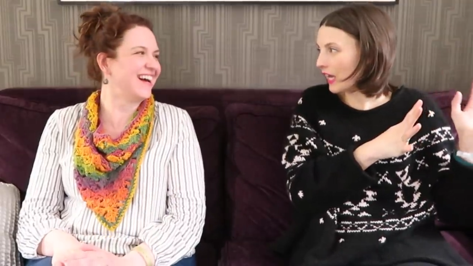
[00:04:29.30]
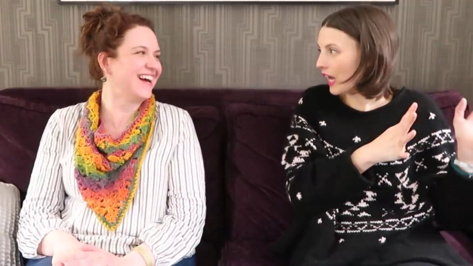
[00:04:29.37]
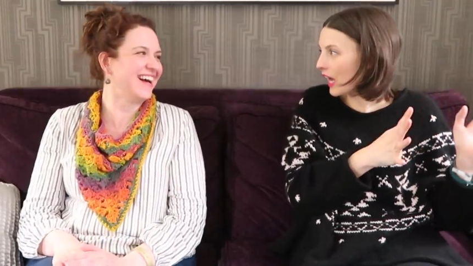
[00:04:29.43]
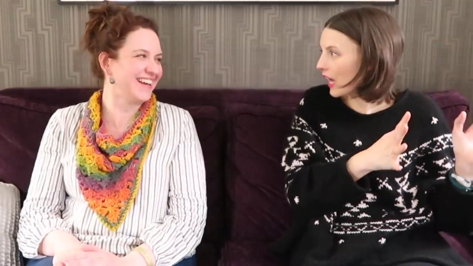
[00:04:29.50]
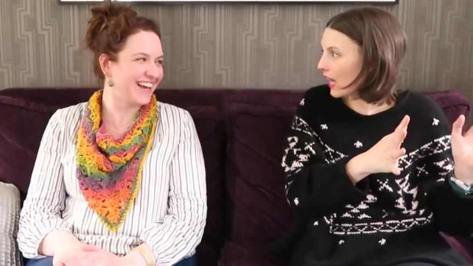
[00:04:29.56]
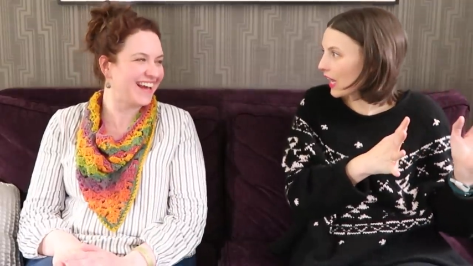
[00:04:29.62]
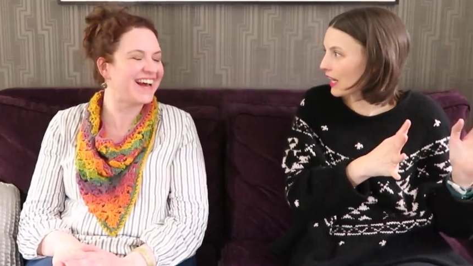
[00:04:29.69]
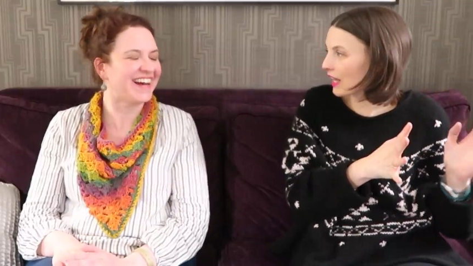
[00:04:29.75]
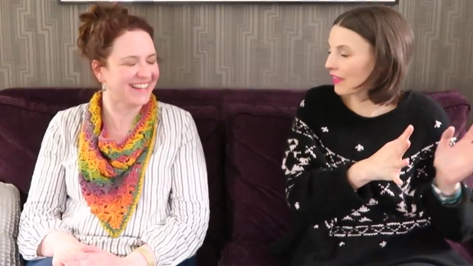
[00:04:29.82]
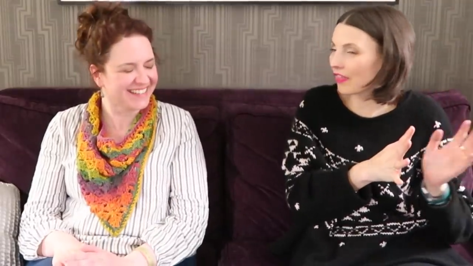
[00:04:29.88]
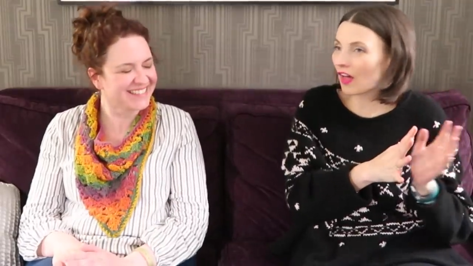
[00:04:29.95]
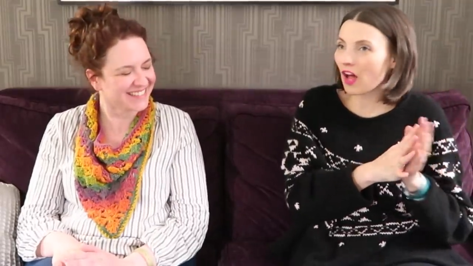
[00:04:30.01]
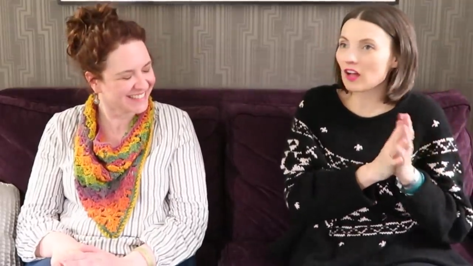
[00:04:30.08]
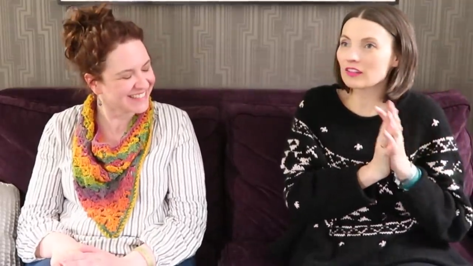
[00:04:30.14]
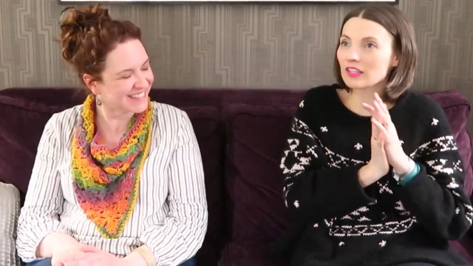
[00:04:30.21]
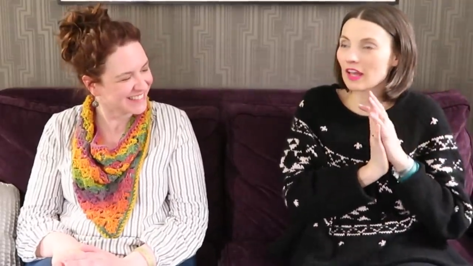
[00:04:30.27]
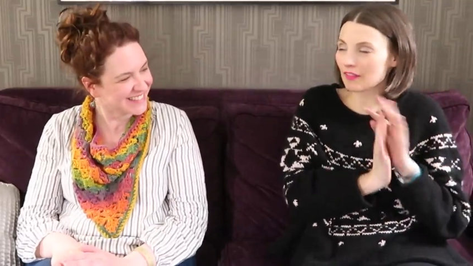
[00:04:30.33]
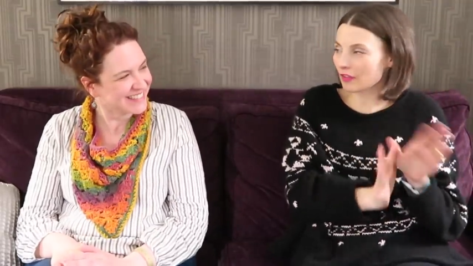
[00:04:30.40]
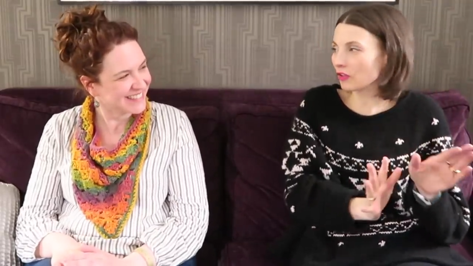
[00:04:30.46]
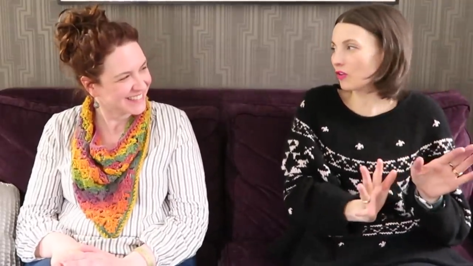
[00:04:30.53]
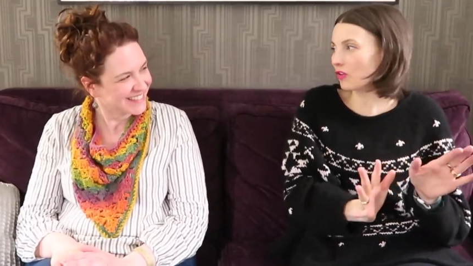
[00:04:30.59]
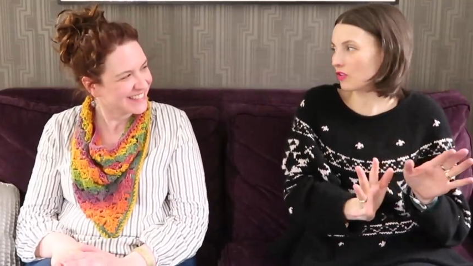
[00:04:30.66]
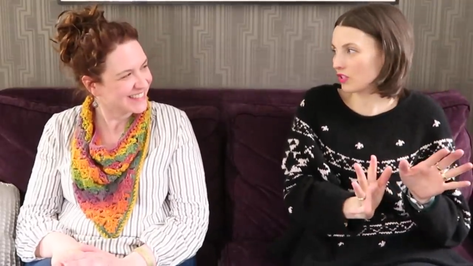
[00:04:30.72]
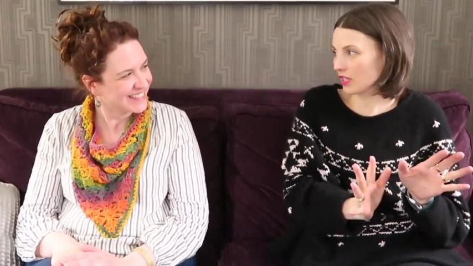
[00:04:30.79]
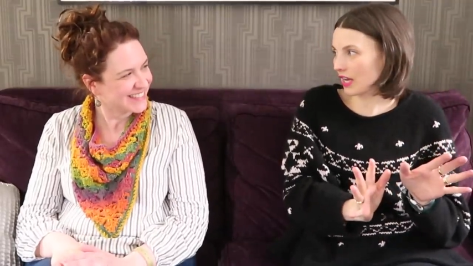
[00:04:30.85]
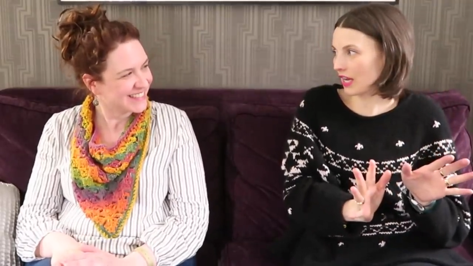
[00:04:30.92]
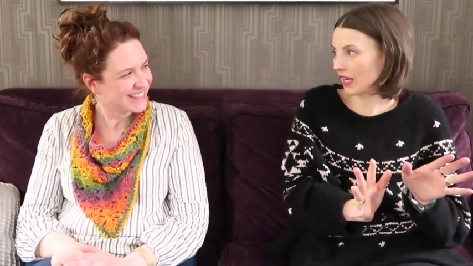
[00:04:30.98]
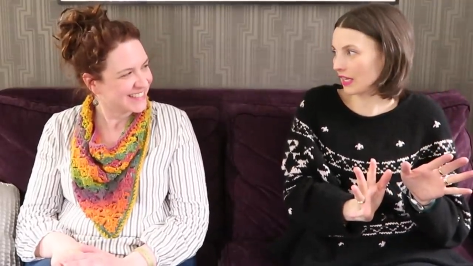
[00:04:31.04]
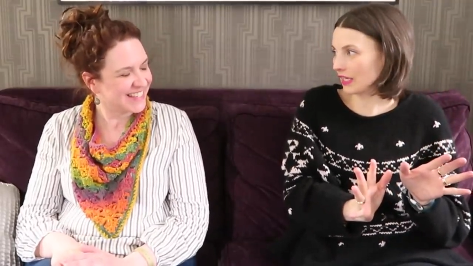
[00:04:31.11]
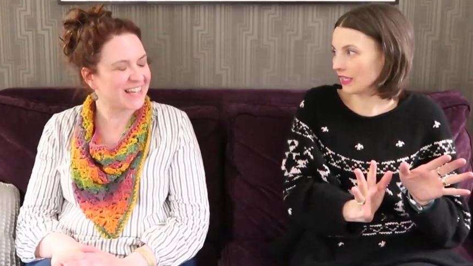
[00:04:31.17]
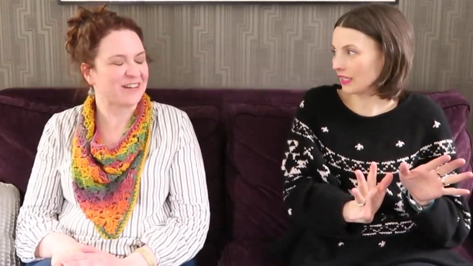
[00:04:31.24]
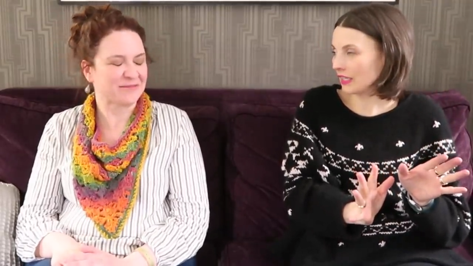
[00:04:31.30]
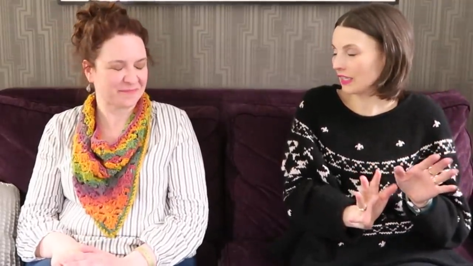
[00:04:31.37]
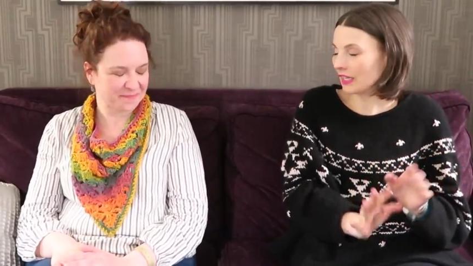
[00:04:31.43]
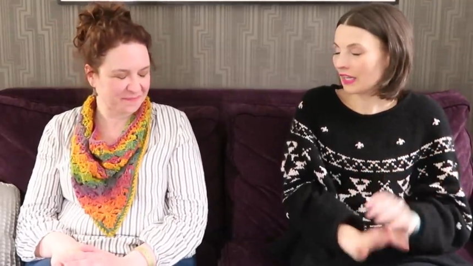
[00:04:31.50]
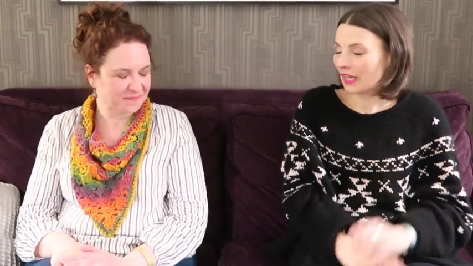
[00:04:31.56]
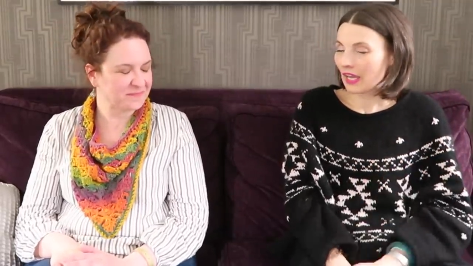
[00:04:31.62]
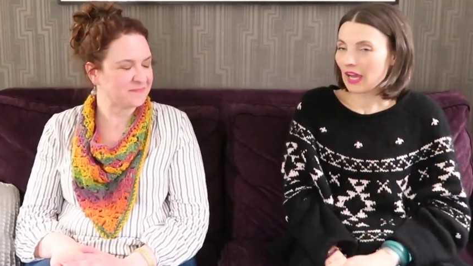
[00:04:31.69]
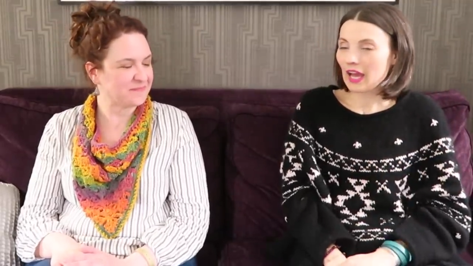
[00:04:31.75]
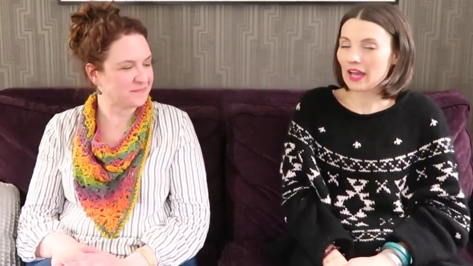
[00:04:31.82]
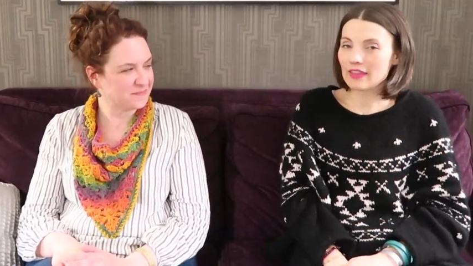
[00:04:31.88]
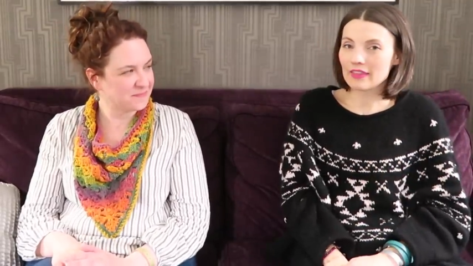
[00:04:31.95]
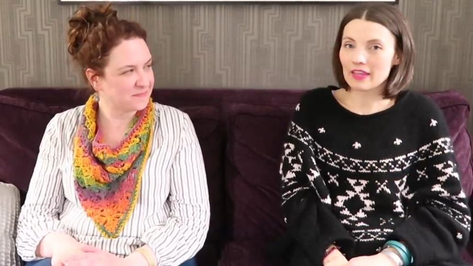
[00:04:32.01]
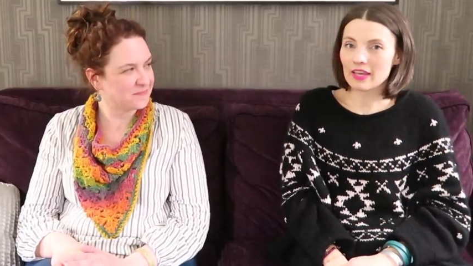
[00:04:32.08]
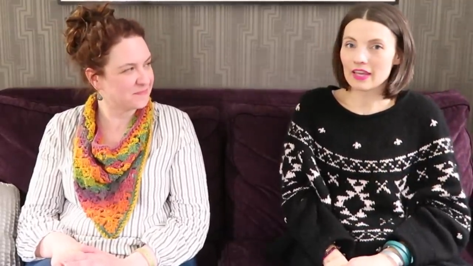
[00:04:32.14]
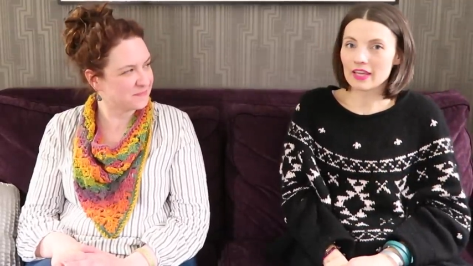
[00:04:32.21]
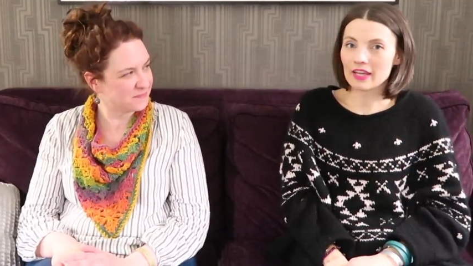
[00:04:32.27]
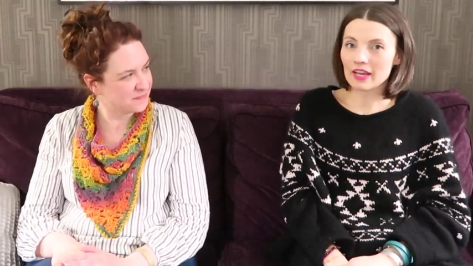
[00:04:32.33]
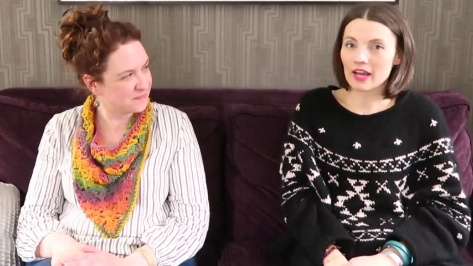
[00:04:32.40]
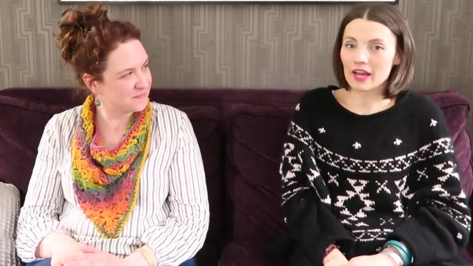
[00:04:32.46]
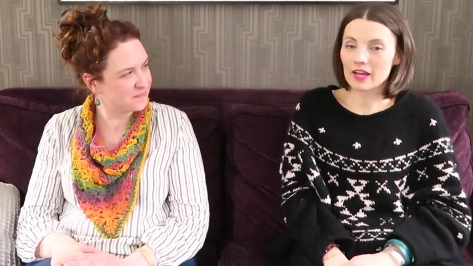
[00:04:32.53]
Speaker 1: yeah. I thought I'll never crochet. Yeah. And then